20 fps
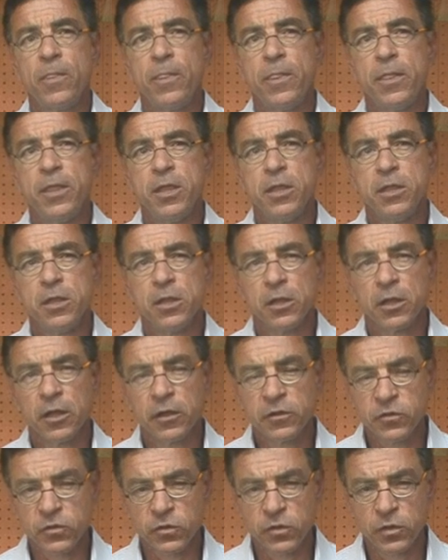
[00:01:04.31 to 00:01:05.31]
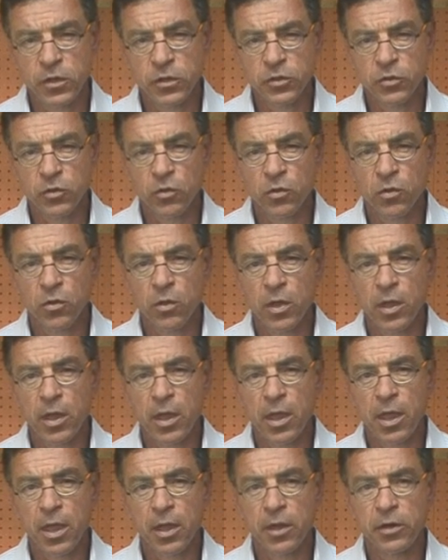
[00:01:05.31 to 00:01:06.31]
the less lethal
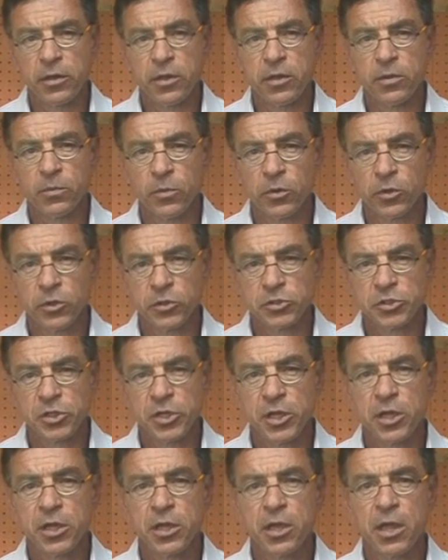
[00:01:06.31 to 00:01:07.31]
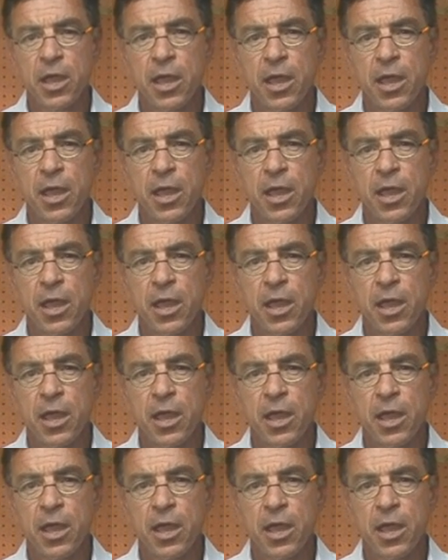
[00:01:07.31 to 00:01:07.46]
and emerging